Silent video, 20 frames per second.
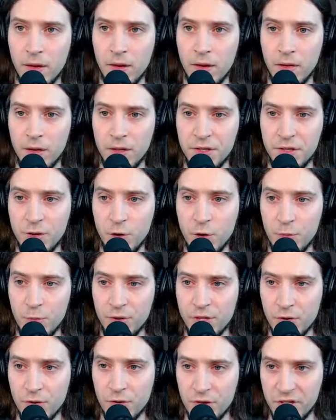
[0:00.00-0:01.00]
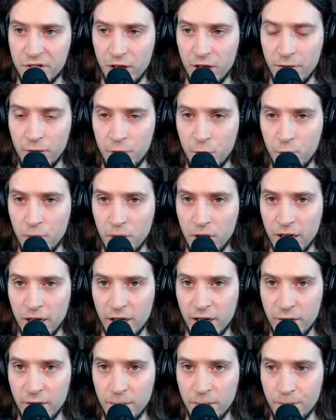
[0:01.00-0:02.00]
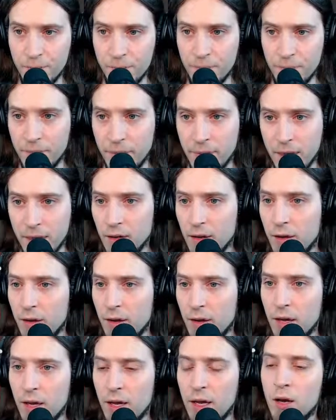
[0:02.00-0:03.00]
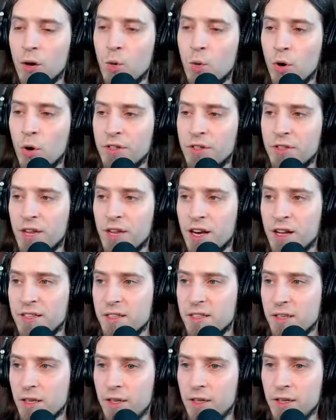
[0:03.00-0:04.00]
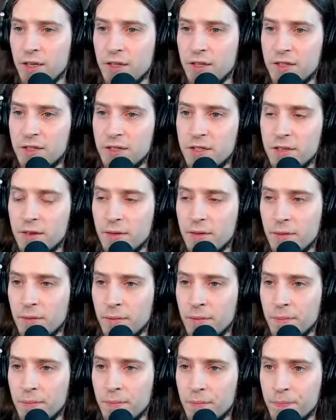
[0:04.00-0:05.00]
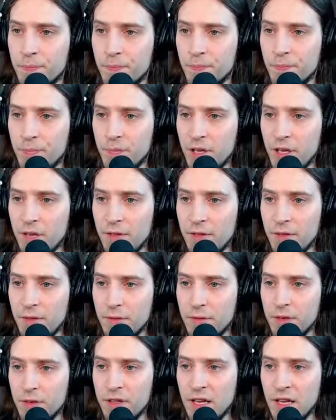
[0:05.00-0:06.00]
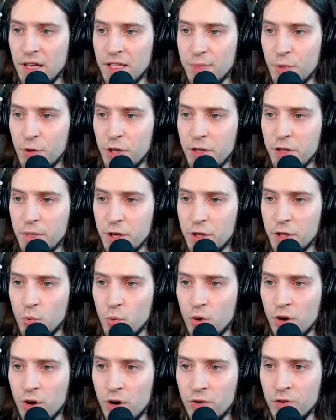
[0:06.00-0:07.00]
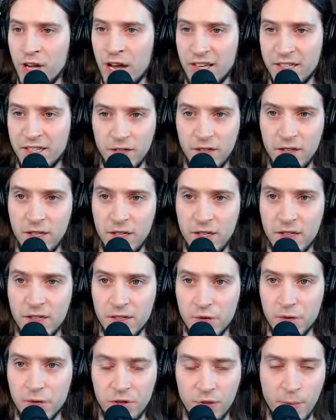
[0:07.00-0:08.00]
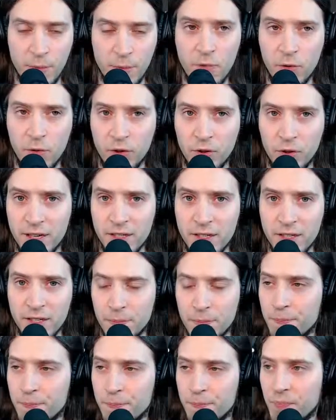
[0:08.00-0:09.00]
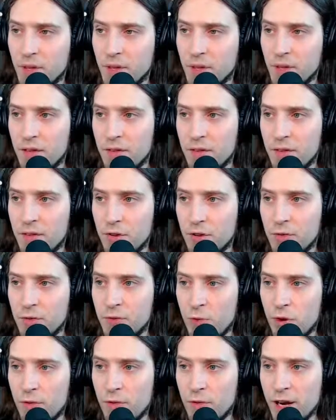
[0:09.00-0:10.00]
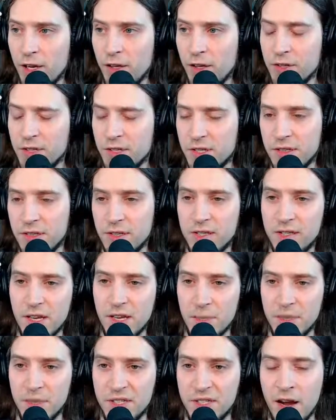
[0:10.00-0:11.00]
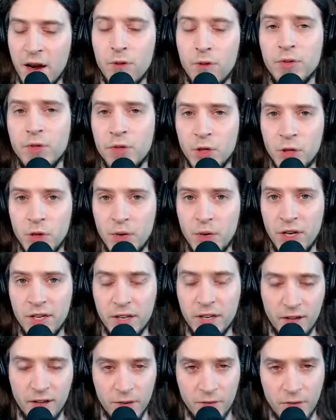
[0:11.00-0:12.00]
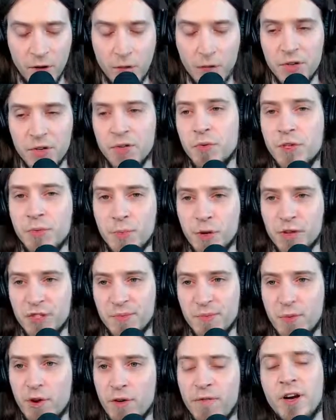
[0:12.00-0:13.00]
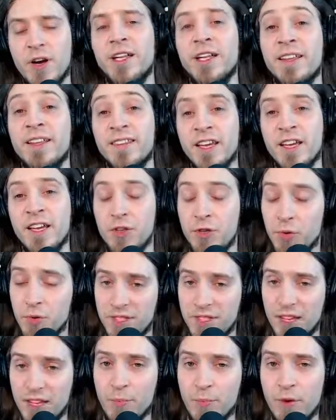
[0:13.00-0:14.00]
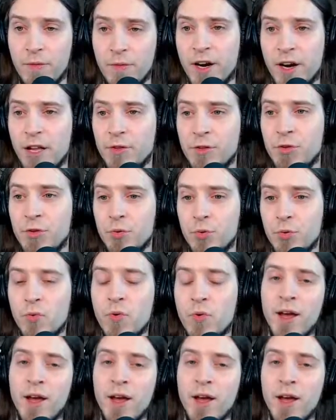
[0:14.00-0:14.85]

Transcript: It's an open source LV2 plugin. What it does is it does pretty much what Audacity's noise removal does, and that it profiles some sound to create a frequency response profile, and then it uses that profile to